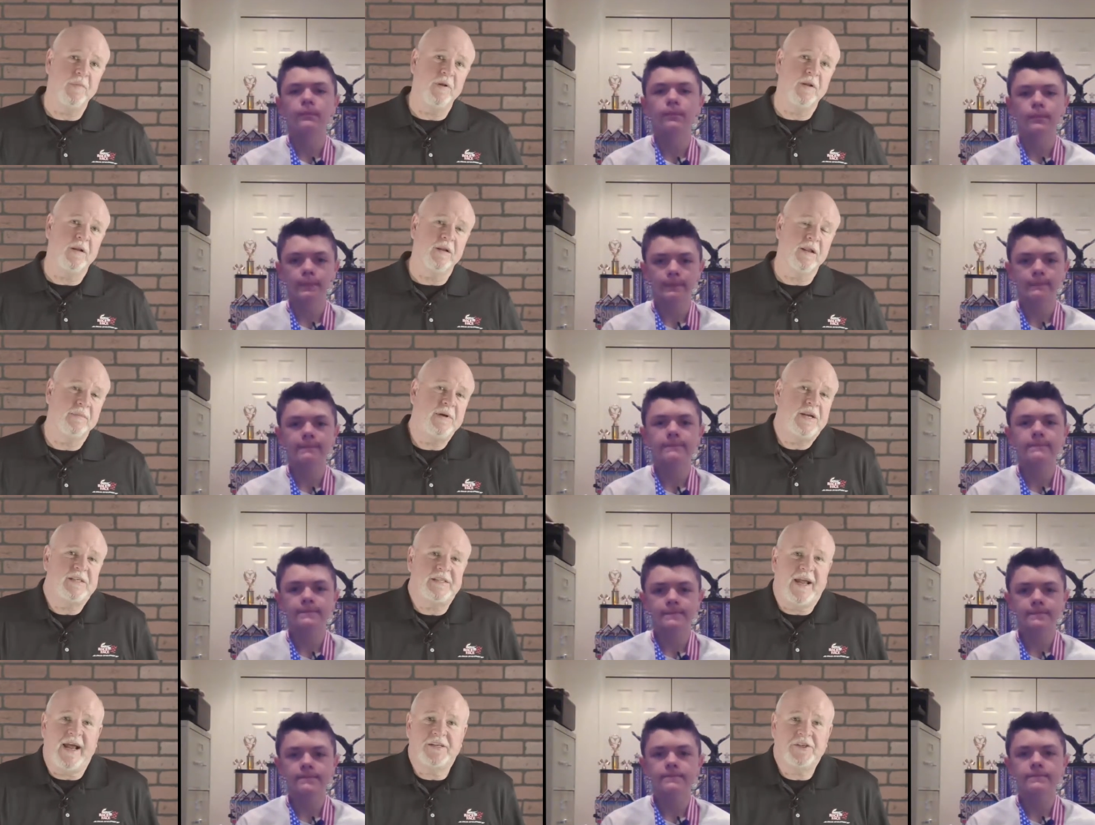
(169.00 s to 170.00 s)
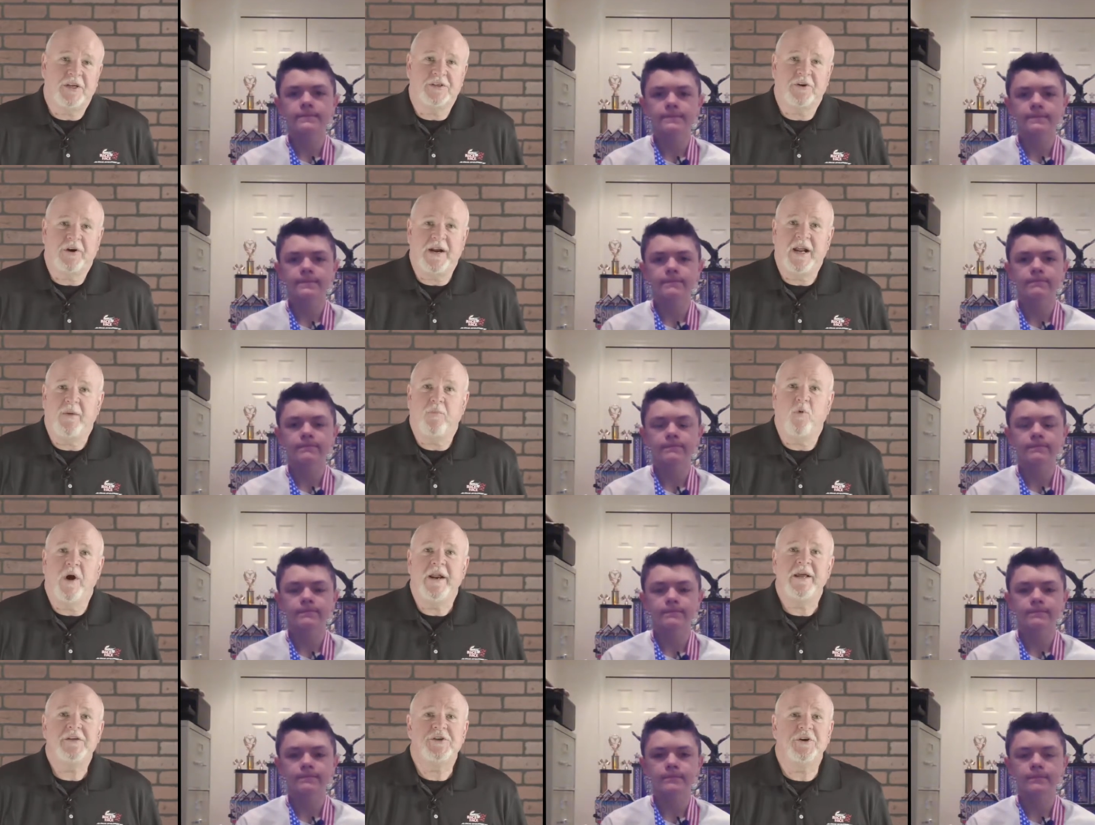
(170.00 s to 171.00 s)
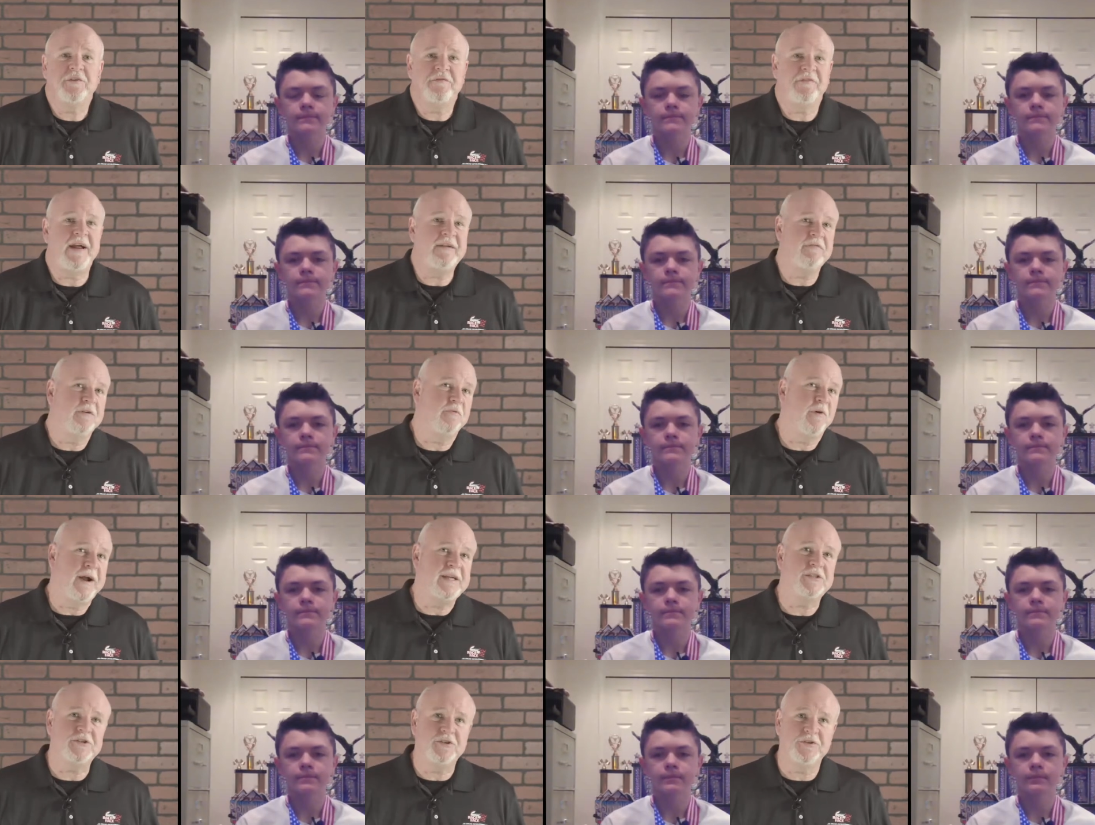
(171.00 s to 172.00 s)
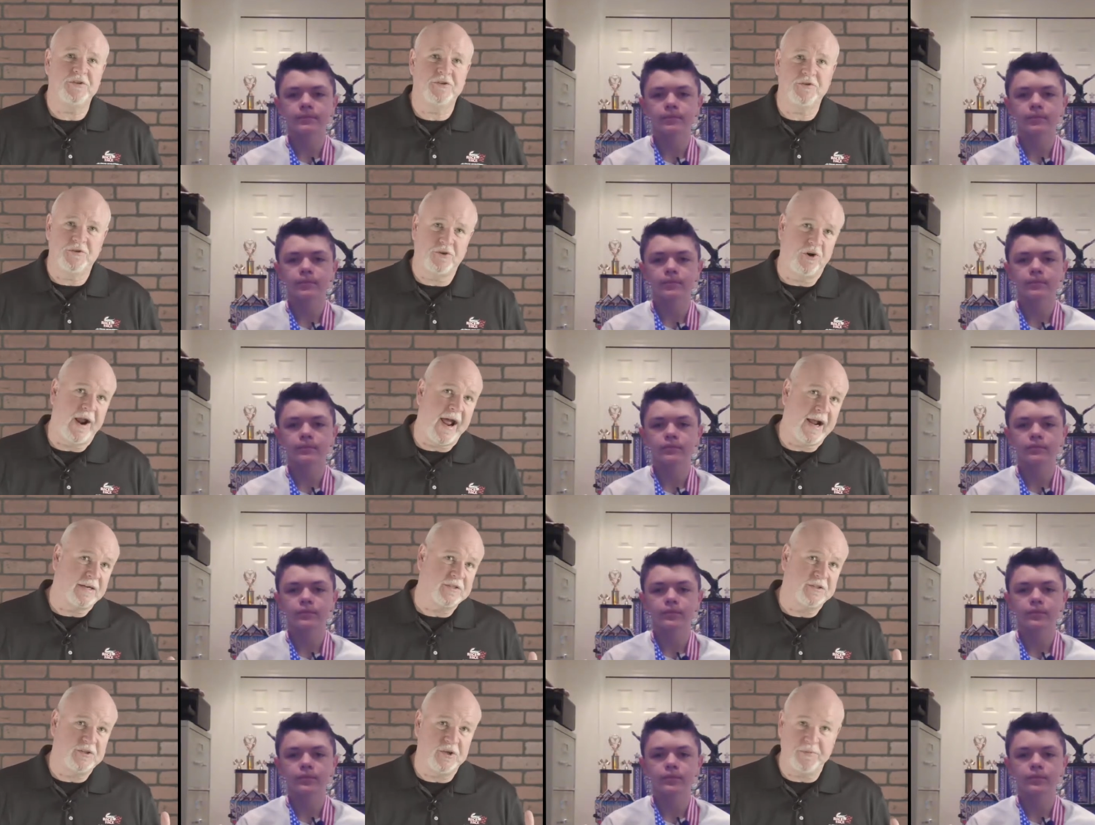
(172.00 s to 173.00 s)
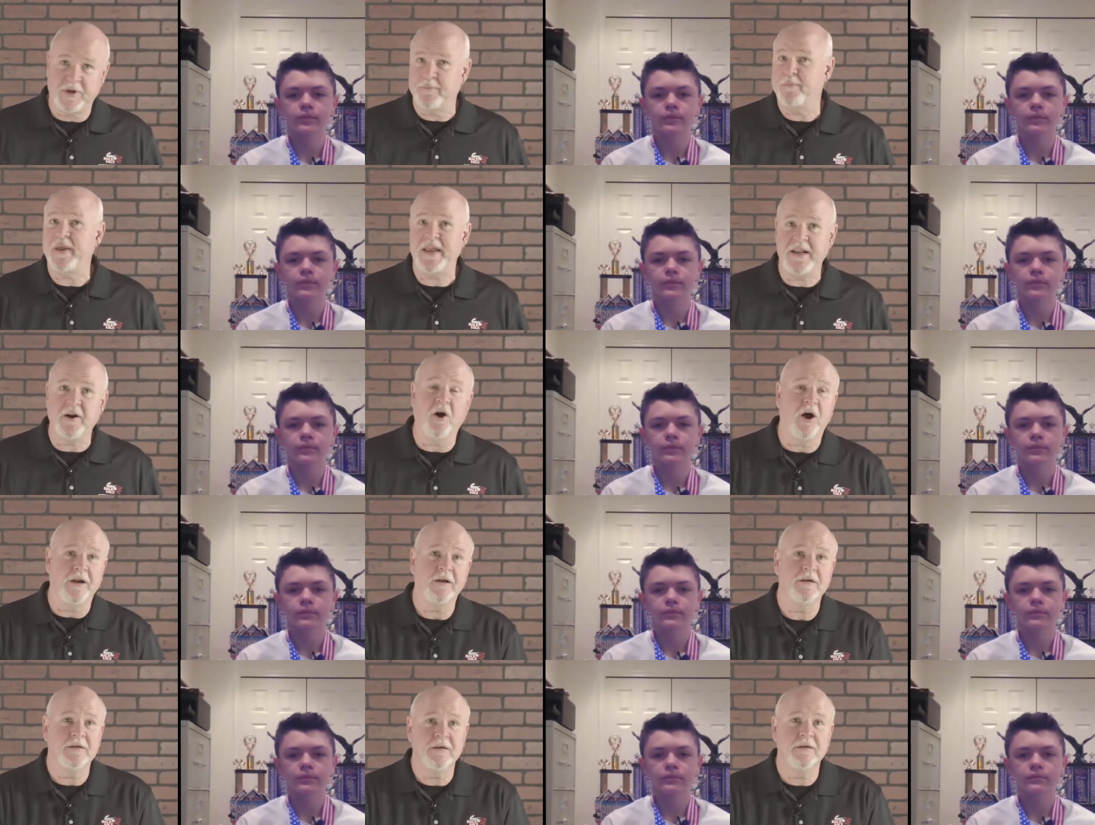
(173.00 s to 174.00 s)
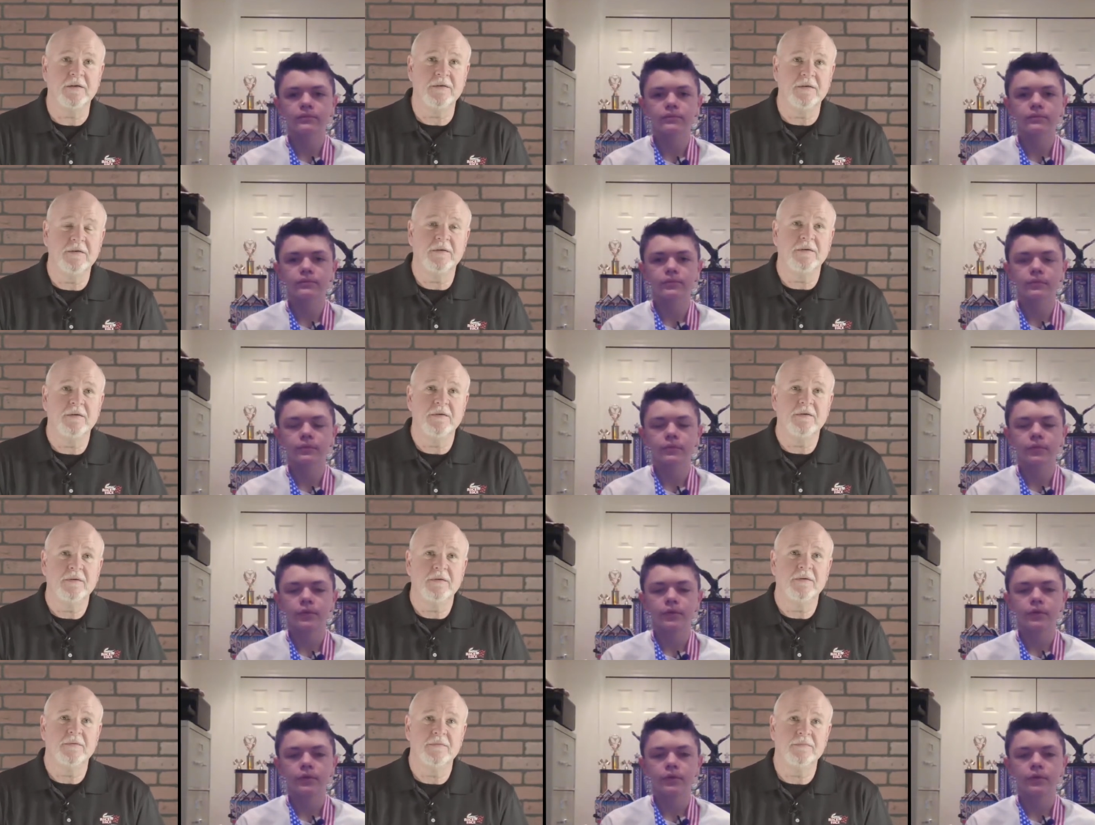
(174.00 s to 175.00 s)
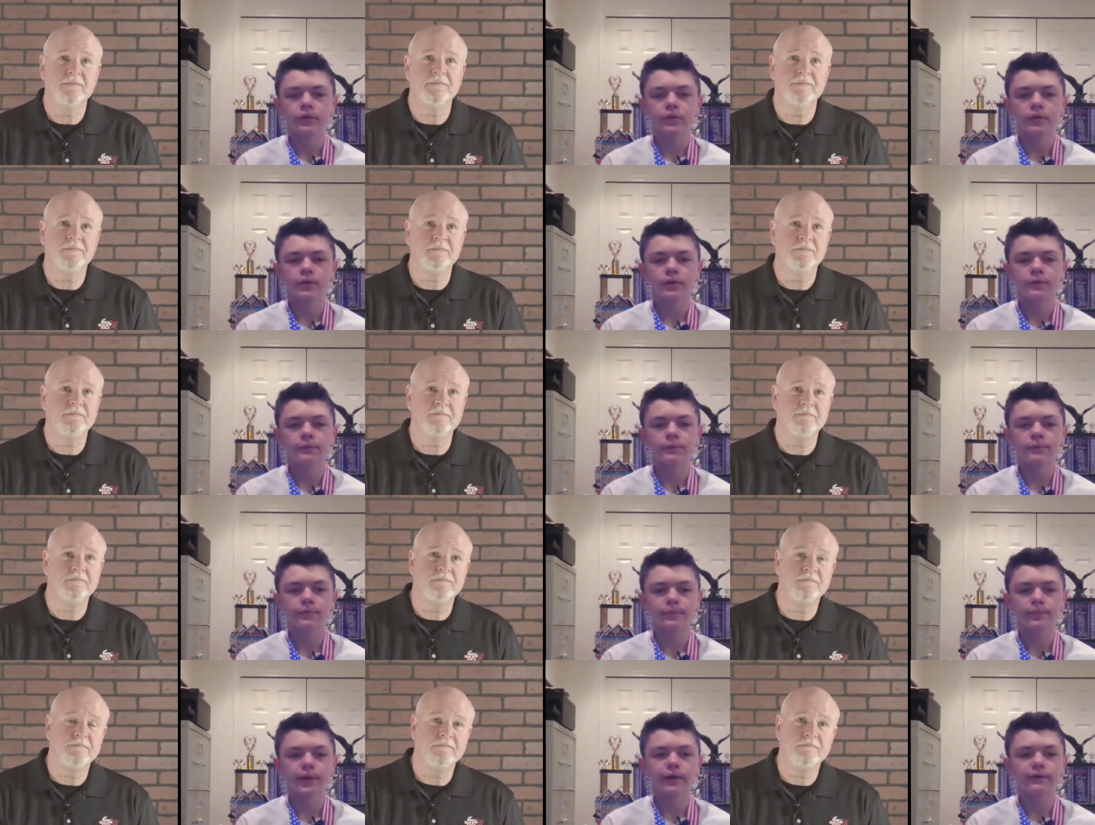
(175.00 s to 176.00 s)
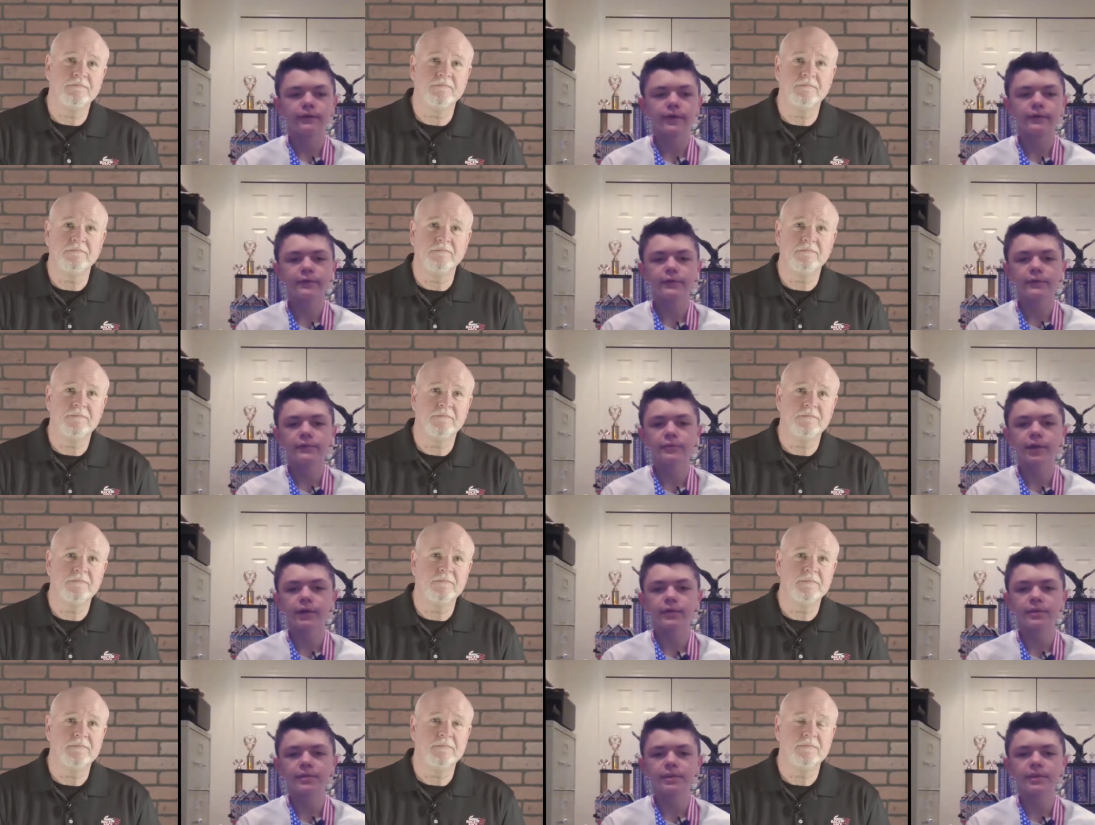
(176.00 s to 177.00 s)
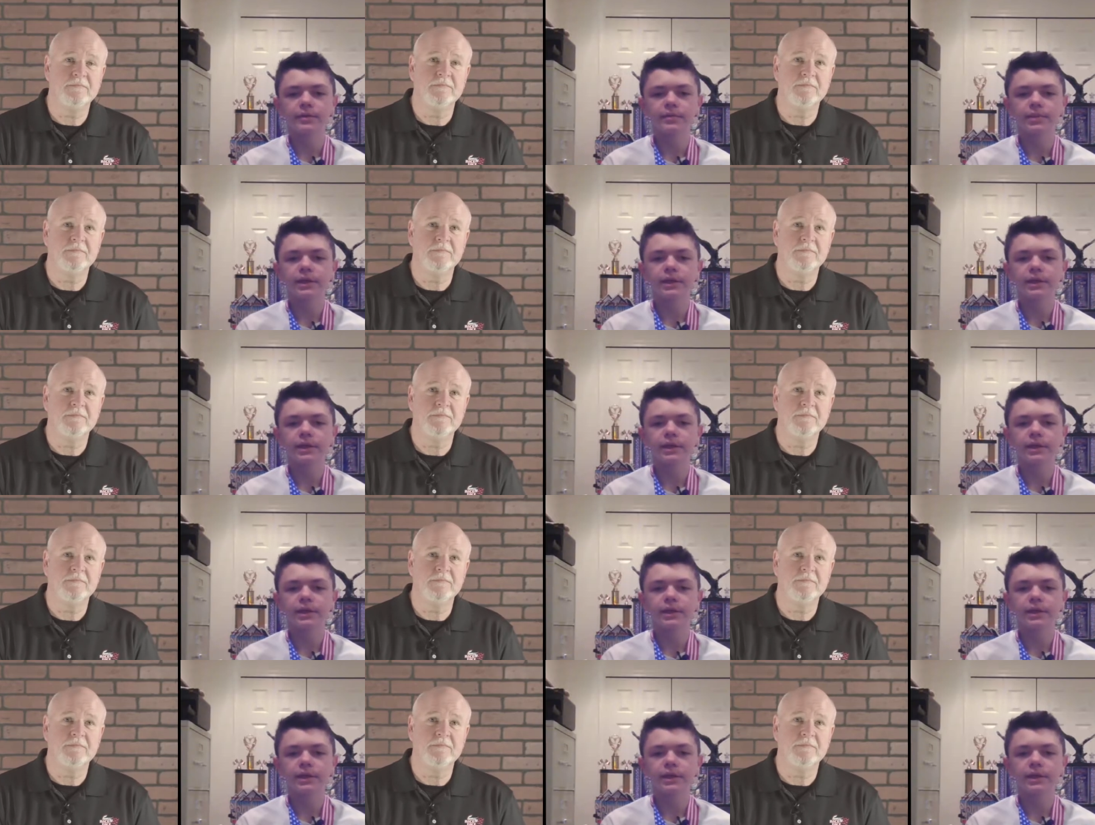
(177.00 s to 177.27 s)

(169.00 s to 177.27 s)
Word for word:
Speaker 1: let me just ask you straight up, what is your favorite race track to compete on?
Speaker 2: Um, my favorite would probably be